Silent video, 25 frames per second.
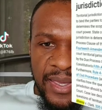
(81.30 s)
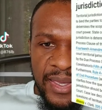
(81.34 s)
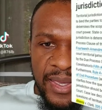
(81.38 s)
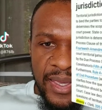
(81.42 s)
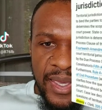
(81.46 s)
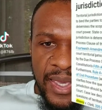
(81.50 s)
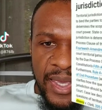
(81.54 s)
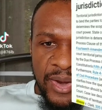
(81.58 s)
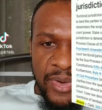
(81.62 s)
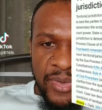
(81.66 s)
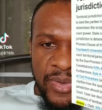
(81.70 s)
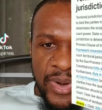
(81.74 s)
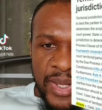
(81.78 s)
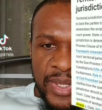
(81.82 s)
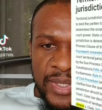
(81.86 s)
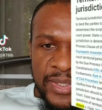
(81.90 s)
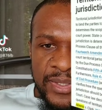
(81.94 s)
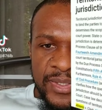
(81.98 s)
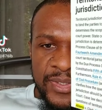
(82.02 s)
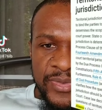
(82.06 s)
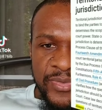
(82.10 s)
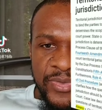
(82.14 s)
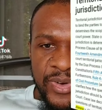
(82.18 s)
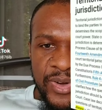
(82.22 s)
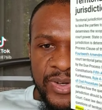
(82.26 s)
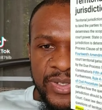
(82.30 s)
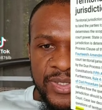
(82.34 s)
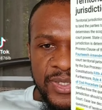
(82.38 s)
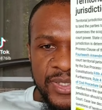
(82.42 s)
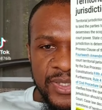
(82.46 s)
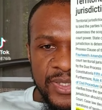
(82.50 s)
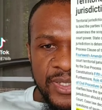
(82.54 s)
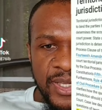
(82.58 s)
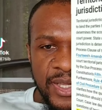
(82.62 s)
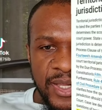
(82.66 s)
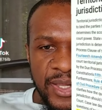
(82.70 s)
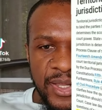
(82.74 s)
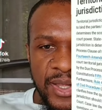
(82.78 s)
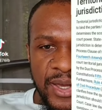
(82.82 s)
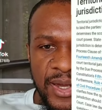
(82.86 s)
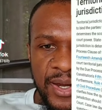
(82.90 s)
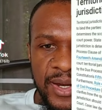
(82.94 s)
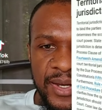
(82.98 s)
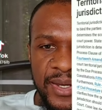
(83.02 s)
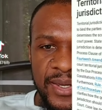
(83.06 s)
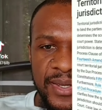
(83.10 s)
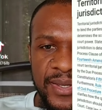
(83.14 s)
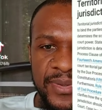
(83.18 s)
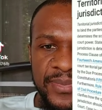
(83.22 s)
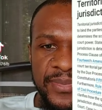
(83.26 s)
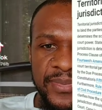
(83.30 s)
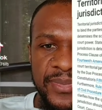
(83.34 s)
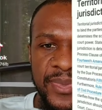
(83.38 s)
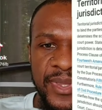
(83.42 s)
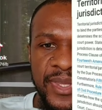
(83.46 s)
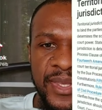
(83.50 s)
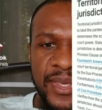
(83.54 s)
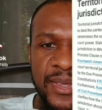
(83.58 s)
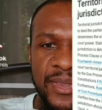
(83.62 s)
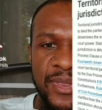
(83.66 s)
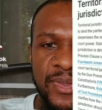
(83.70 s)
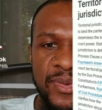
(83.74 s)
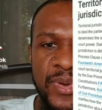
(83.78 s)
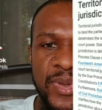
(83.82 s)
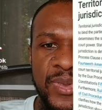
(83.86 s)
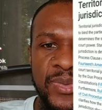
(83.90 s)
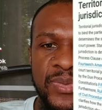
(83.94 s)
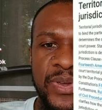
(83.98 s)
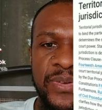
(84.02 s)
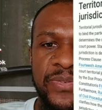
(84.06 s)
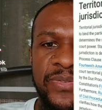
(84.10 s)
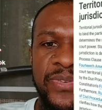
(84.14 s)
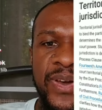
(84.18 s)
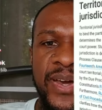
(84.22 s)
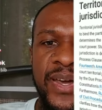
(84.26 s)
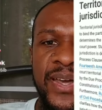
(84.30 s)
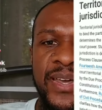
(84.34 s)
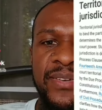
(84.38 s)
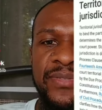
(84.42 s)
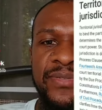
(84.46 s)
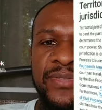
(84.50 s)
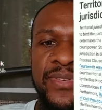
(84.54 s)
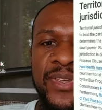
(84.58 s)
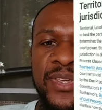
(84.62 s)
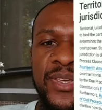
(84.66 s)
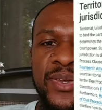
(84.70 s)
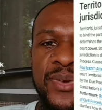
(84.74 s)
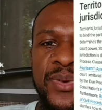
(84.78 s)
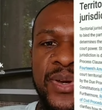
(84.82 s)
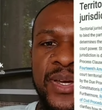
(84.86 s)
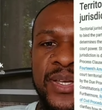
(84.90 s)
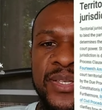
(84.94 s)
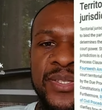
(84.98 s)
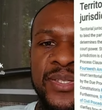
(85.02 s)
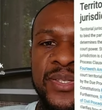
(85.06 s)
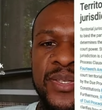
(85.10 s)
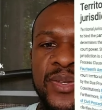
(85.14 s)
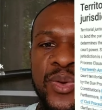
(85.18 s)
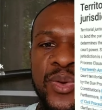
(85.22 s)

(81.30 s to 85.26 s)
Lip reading: Ahrens versus Clark, 335 U.S.